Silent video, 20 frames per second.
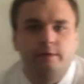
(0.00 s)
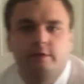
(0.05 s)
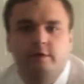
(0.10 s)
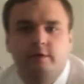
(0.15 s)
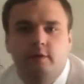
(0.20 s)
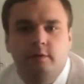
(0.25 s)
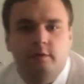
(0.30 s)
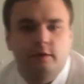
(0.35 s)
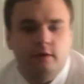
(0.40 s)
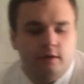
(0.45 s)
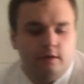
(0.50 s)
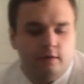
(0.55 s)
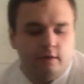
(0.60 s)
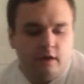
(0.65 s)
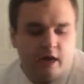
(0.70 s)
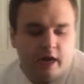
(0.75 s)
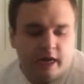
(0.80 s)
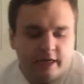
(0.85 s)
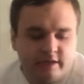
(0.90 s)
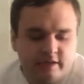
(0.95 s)
you're doing all
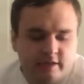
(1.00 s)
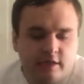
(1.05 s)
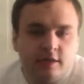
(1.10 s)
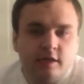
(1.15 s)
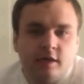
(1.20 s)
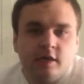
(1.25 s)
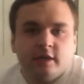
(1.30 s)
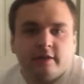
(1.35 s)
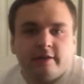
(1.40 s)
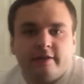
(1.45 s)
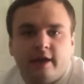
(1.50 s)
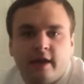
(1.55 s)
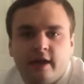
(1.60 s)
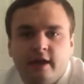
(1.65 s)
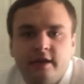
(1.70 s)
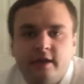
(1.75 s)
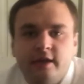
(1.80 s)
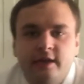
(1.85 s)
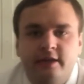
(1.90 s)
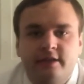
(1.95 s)
right.
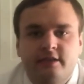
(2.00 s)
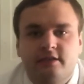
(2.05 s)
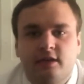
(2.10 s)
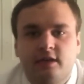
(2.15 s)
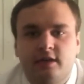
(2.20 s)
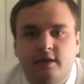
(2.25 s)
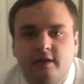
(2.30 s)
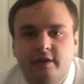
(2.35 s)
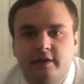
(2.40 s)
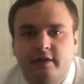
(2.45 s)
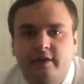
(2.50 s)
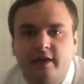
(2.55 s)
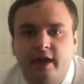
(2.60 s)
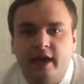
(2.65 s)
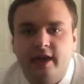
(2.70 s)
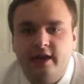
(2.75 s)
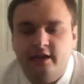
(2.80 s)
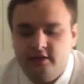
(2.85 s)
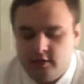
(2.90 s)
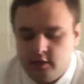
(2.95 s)
Today is a good
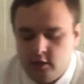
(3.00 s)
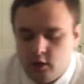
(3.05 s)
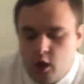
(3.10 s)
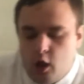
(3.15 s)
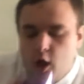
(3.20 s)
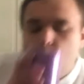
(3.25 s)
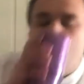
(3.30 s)
day to